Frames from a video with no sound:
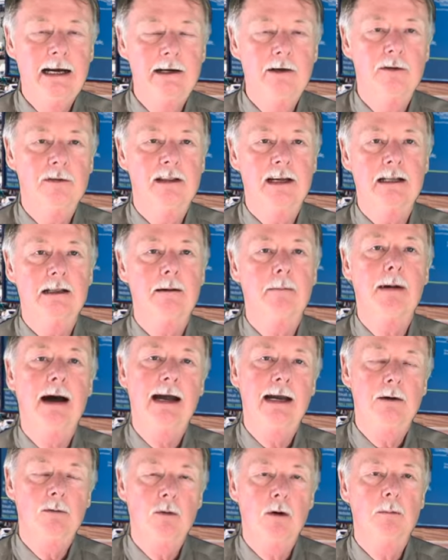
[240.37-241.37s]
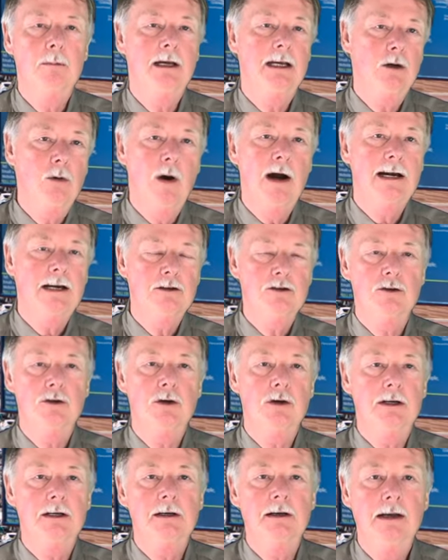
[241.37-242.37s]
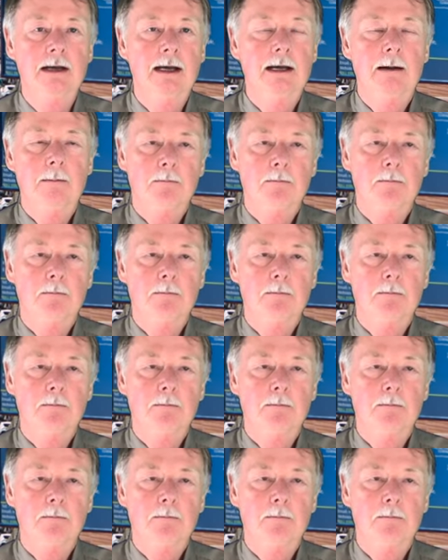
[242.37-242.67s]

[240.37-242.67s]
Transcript: I don't think the buying will be quite as good.